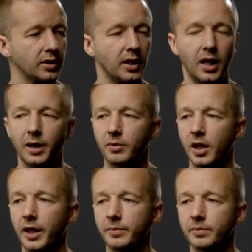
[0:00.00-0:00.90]

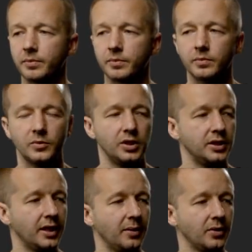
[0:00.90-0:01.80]
timeline,
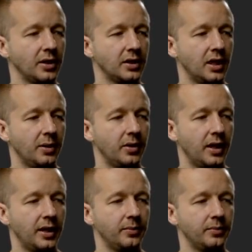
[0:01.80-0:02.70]

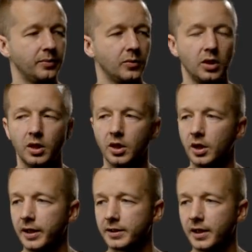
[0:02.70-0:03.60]
gsap.timeline.
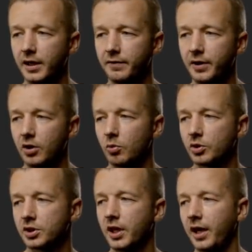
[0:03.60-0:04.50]
Inside of here,
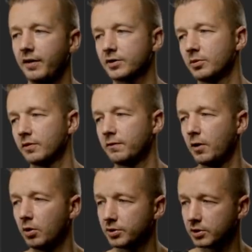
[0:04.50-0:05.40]
we're just going to have some
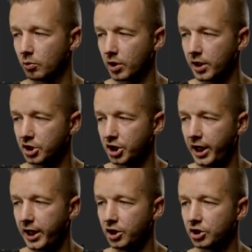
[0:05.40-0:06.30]
defaults and we're going to
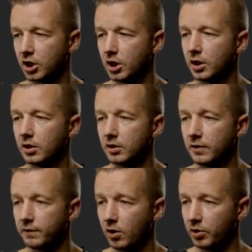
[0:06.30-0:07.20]
change the
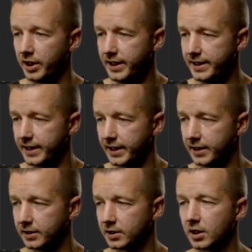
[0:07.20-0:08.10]
default
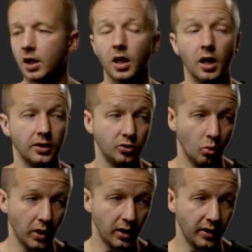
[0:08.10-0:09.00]
easings as
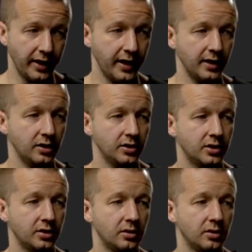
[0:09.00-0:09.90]
well
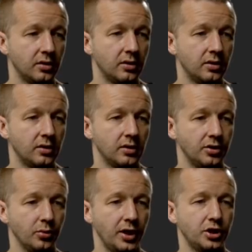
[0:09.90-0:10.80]
as the
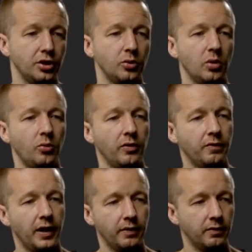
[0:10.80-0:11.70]
duration to
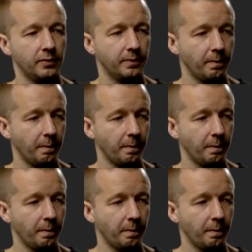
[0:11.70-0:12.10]
1.5.